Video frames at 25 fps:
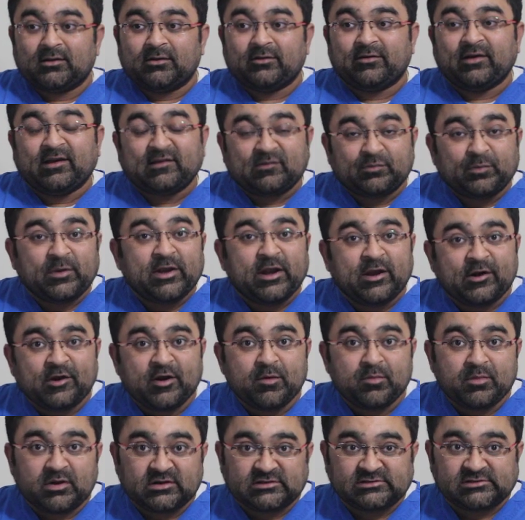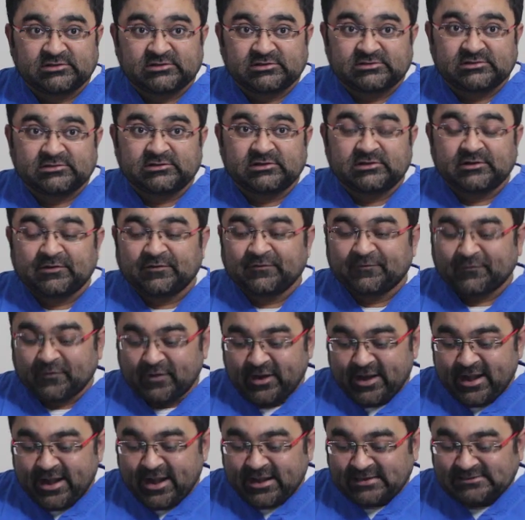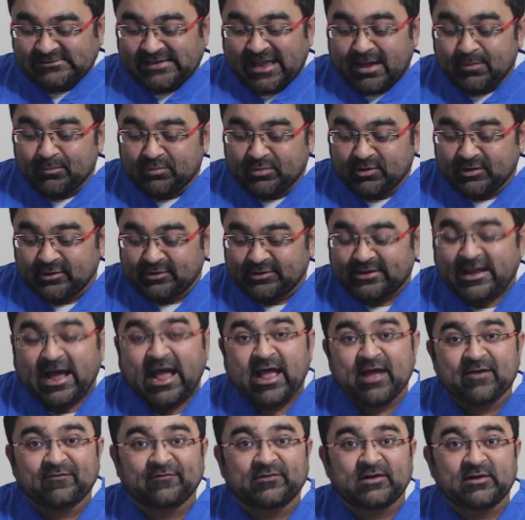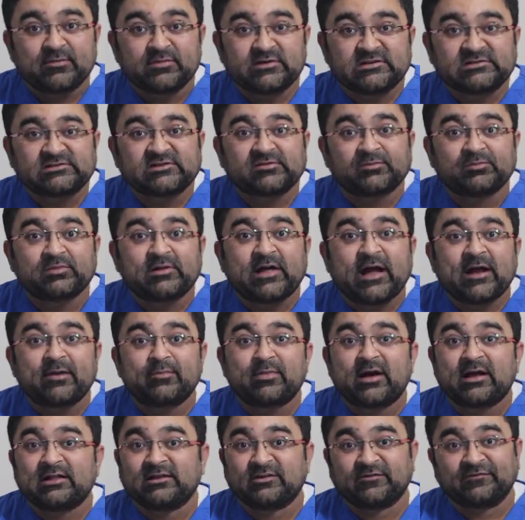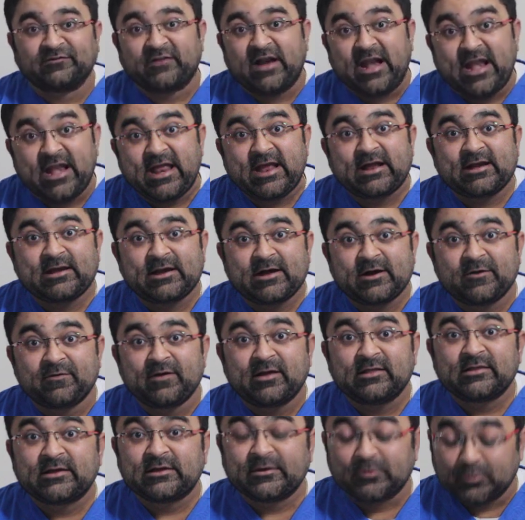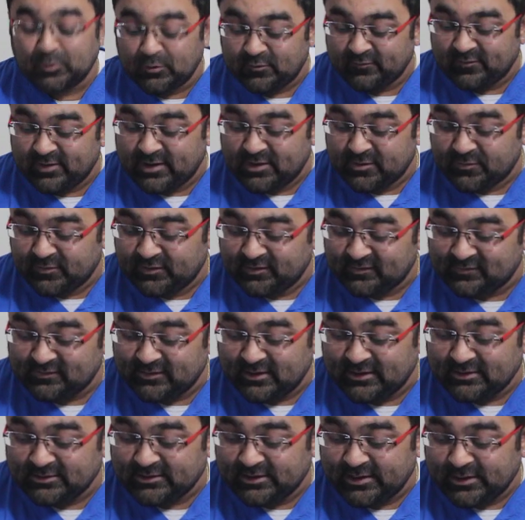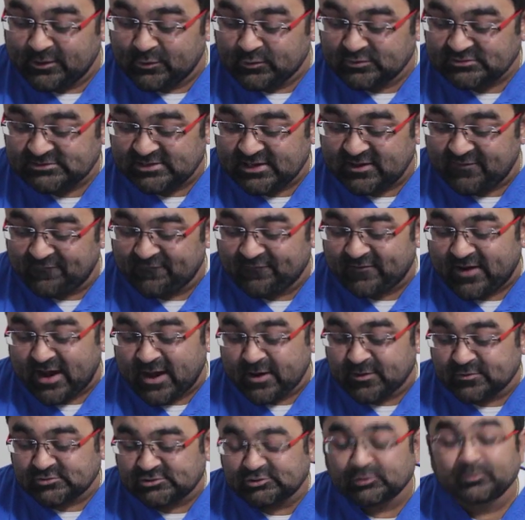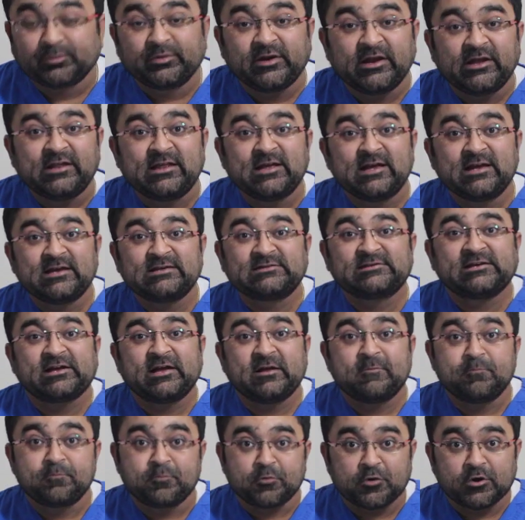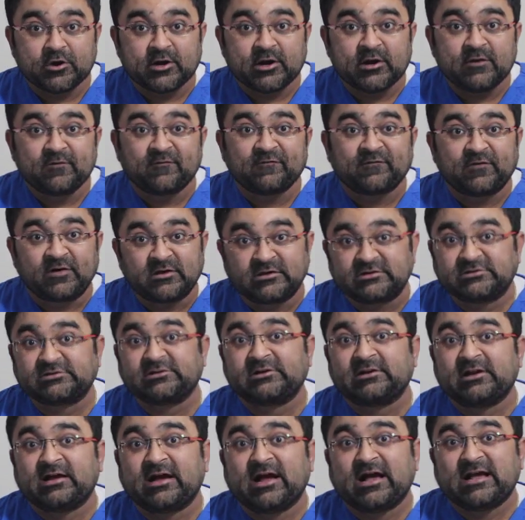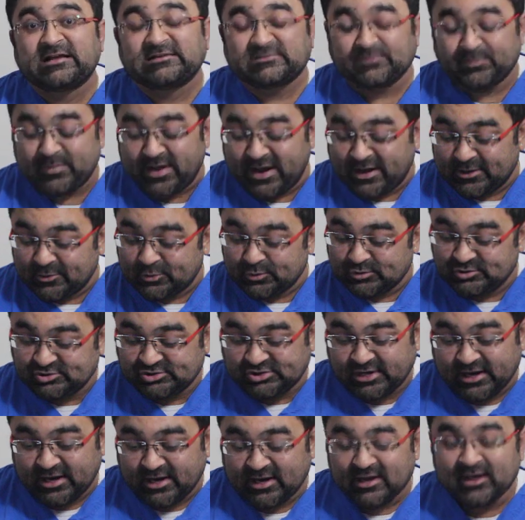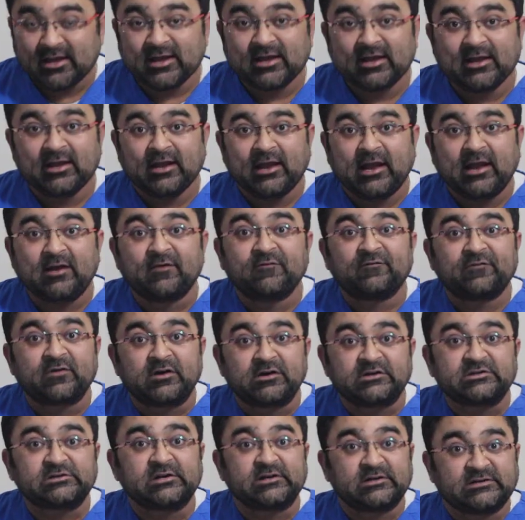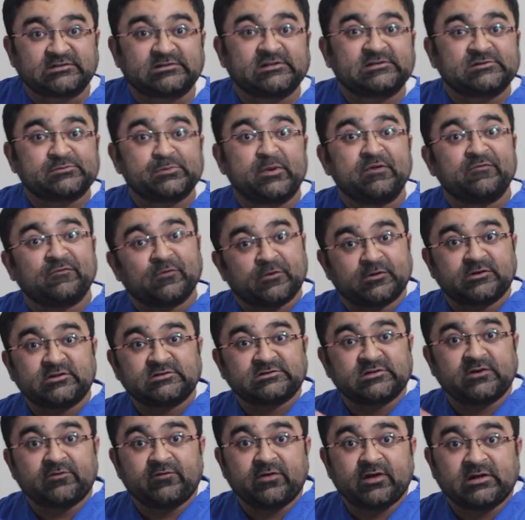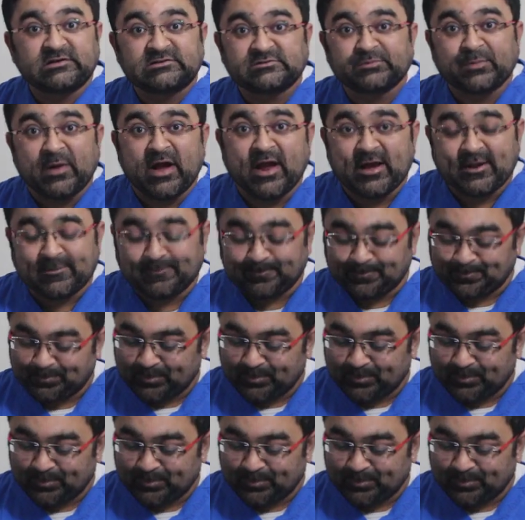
Respiratory muscles, for an example, diaphragm is supplied by the phrenic nerve and the root value is C3 to C5. So breathing is an important functional aspect to check in functional assessment for the cervical spine.